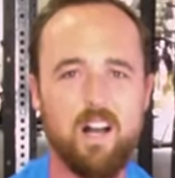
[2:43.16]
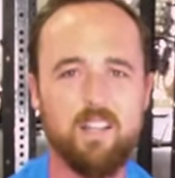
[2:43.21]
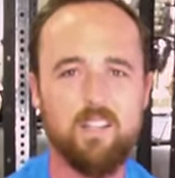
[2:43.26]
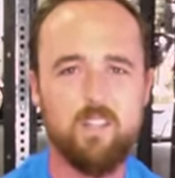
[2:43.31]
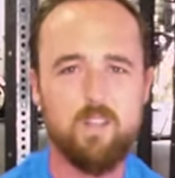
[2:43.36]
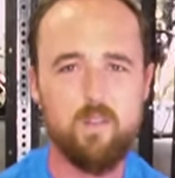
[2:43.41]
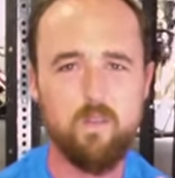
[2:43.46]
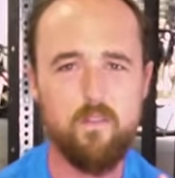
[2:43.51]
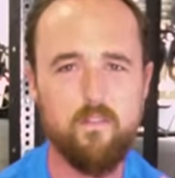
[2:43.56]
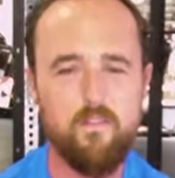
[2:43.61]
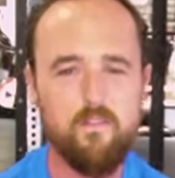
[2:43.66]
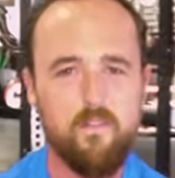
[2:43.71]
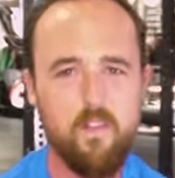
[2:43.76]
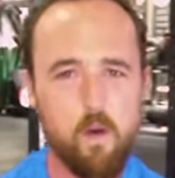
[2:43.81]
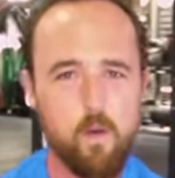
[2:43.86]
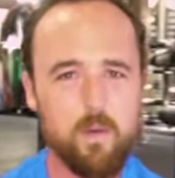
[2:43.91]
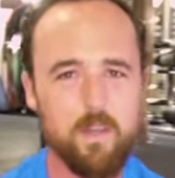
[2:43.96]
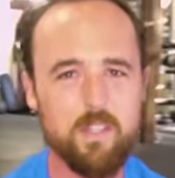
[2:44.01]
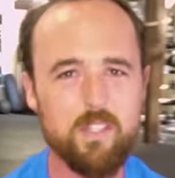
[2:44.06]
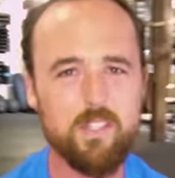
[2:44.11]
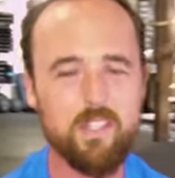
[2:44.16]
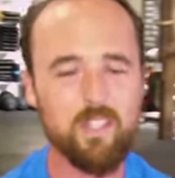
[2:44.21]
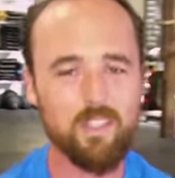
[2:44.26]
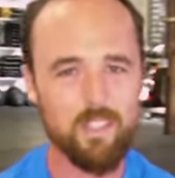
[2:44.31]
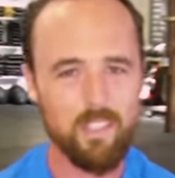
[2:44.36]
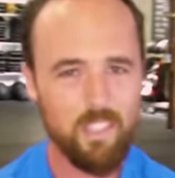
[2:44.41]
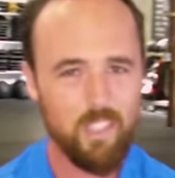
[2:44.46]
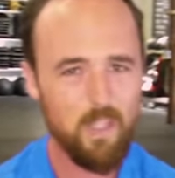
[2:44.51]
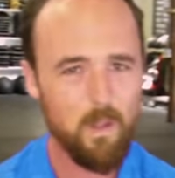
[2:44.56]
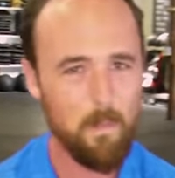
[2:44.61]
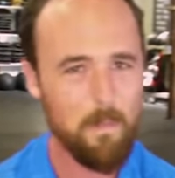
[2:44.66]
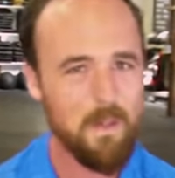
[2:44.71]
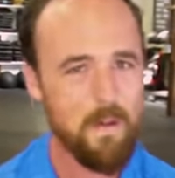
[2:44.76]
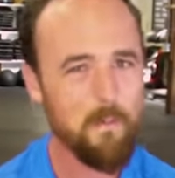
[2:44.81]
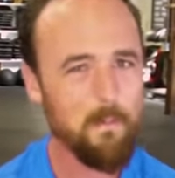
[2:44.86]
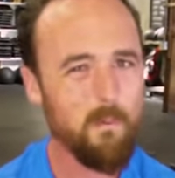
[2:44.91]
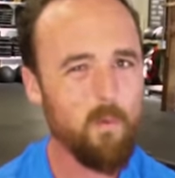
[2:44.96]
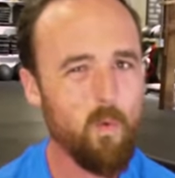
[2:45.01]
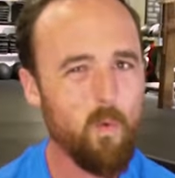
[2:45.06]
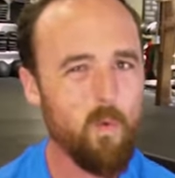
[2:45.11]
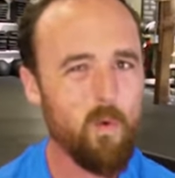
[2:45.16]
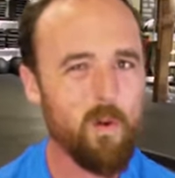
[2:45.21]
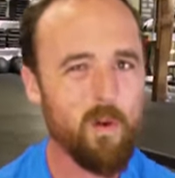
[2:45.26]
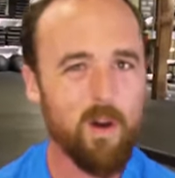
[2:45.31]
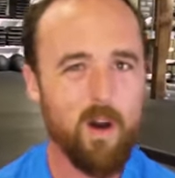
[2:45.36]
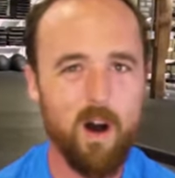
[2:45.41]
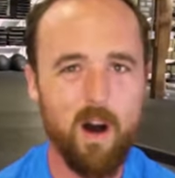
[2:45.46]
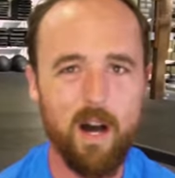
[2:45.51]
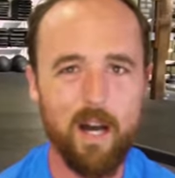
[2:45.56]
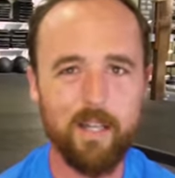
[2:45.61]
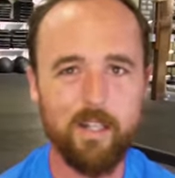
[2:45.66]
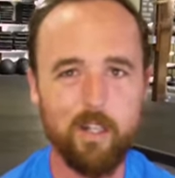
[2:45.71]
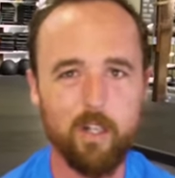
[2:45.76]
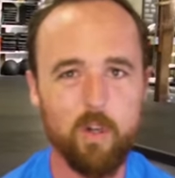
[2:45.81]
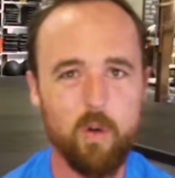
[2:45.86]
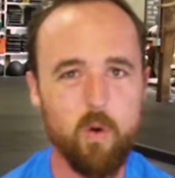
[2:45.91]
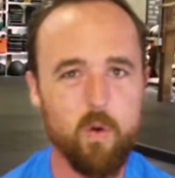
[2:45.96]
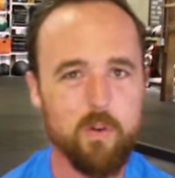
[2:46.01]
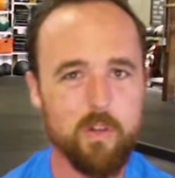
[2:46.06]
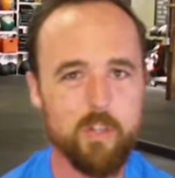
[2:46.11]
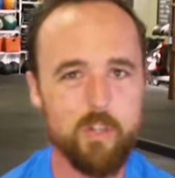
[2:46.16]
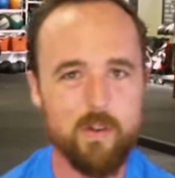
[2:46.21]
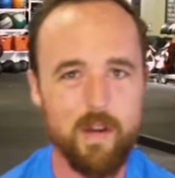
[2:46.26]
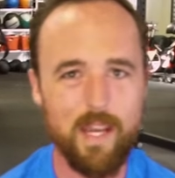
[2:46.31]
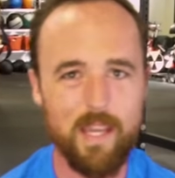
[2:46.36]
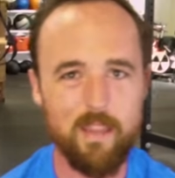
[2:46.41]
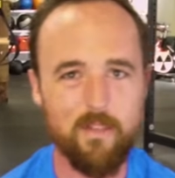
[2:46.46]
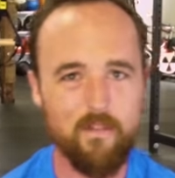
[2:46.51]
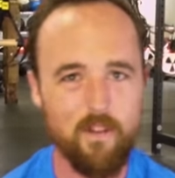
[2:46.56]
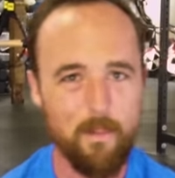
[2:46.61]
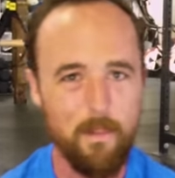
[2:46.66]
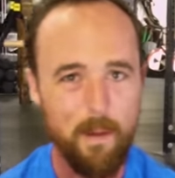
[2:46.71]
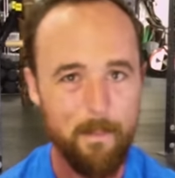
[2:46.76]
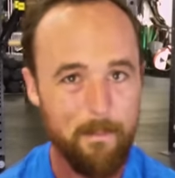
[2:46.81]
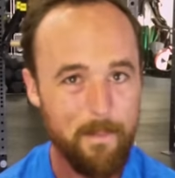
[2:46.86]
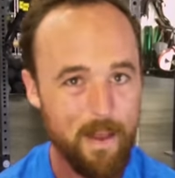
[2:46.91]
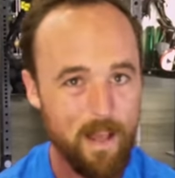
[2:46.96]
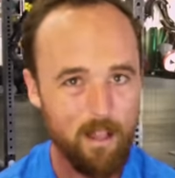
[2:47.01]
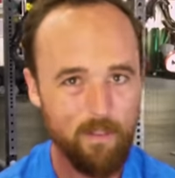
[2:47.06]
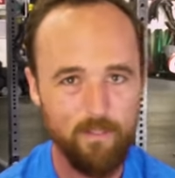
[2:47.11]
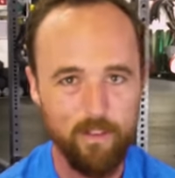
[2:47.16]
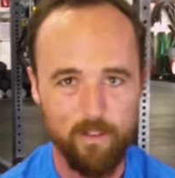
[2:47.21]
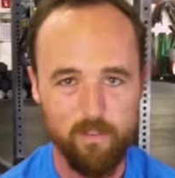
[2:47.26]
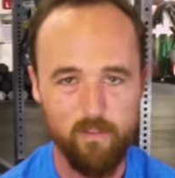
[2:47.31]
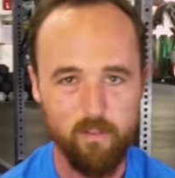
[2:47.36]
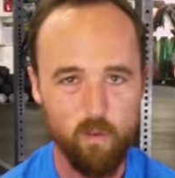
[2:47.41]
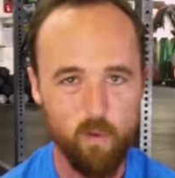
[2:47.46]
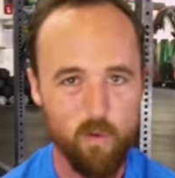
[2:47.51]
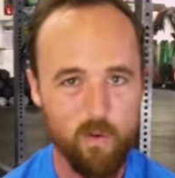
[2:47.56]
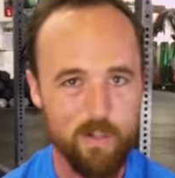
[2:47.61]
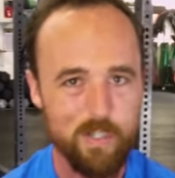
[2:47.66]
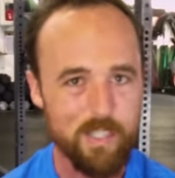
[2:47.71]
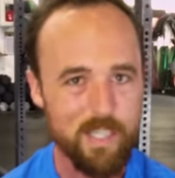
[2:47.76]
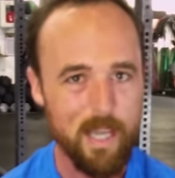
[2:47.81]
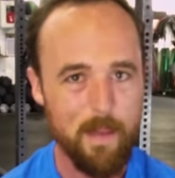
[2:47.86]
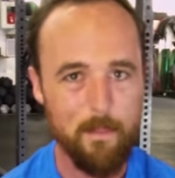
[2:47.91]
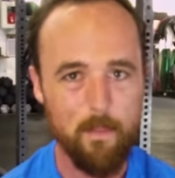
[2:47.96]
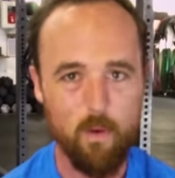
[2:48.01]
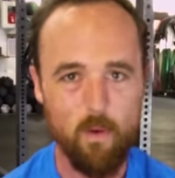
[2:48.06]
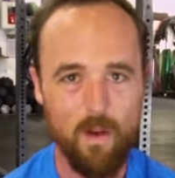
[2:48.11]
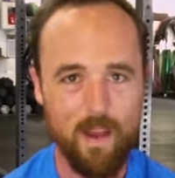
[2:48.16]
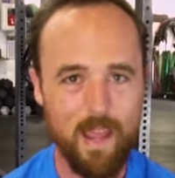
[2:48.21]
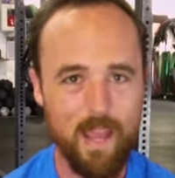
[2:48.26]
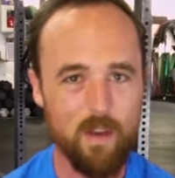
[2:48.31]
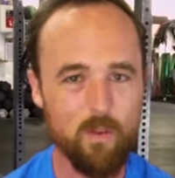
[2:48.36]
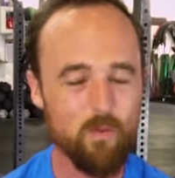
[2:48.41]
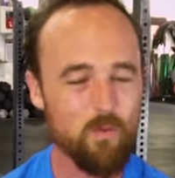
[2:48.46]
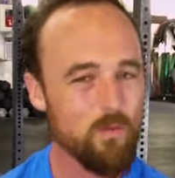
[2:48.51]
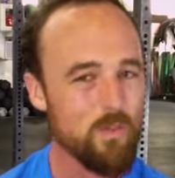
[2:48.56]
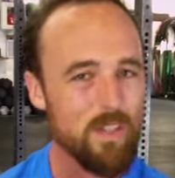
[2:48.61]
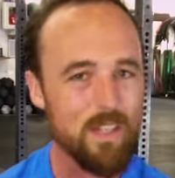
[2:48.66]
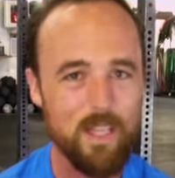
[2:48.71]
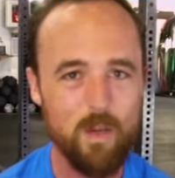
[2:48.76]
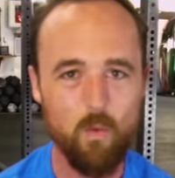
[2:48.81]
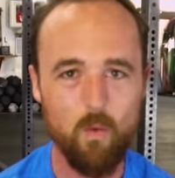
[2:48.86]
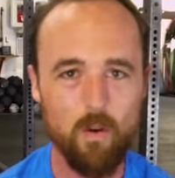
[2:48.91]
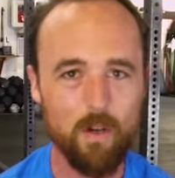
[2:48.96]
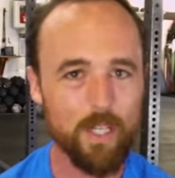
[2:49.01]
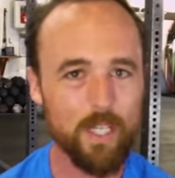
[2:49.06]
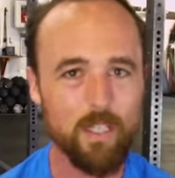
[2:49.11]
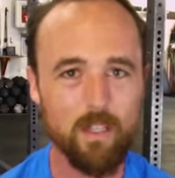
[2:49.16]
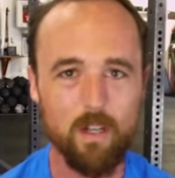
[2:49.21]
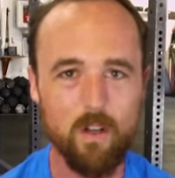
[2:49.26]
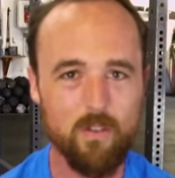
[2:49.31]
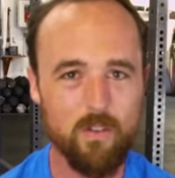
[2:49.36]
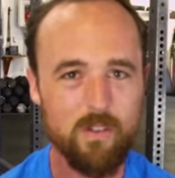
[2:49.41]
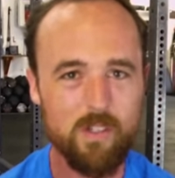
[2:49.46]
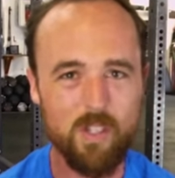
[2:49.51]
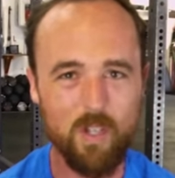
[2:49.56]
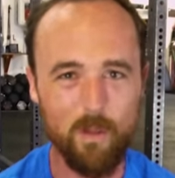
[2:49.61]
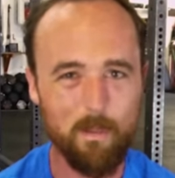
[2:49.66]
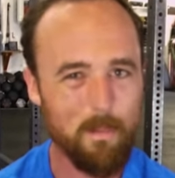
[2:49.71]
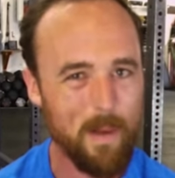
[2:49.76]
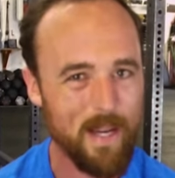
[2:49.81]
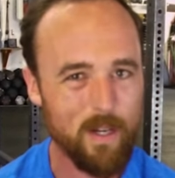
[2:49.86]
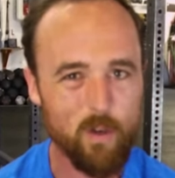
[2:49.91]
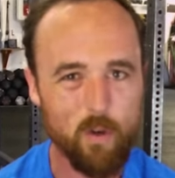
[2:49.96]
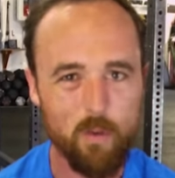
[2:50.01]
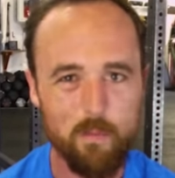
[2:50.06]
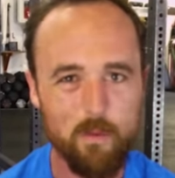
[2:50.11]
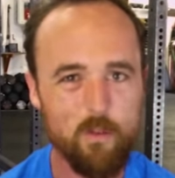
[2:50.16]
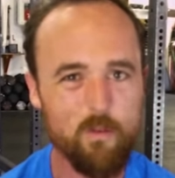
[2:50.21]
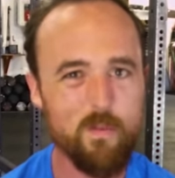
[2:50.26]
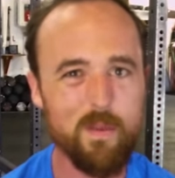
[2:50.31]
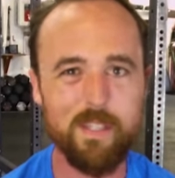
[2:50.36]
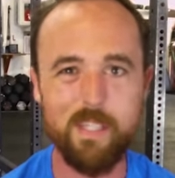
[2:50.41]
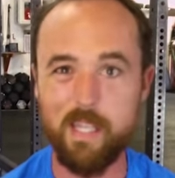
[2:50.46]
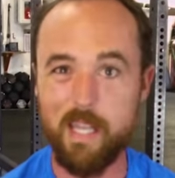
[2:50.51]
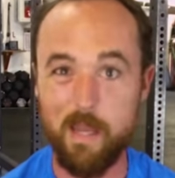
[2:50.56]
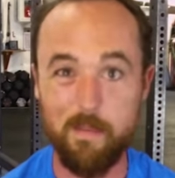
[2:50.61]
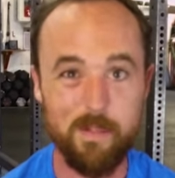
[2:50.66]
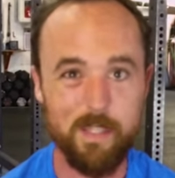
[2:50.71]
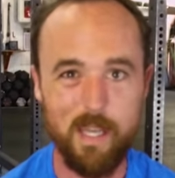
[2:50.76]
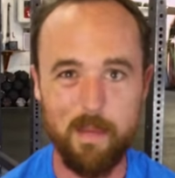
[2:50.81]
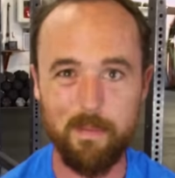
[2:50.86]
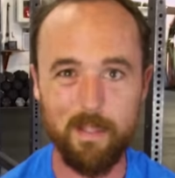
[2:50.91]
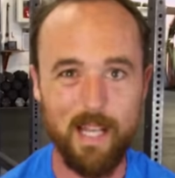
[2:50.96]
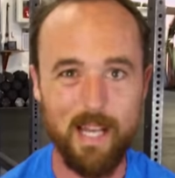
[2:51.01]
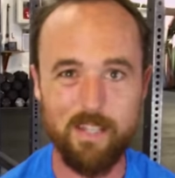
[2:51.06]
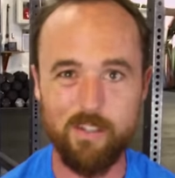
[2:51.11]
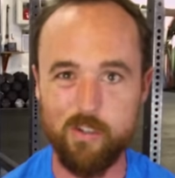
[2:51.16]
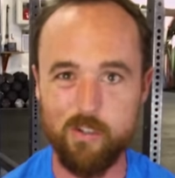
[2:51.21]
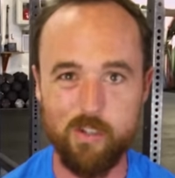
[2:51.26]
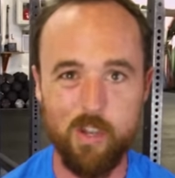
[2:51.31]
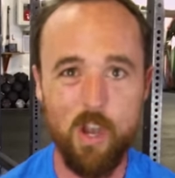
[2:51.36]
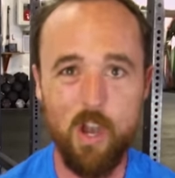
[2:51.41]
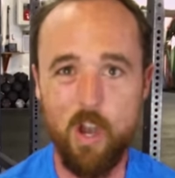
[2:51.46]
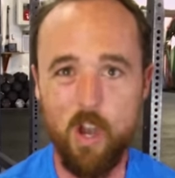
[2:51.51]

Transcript: you focused a little bit more on your core strength from a pelvic floor standpoint and really working on all those little micro movements and hip stabilizers,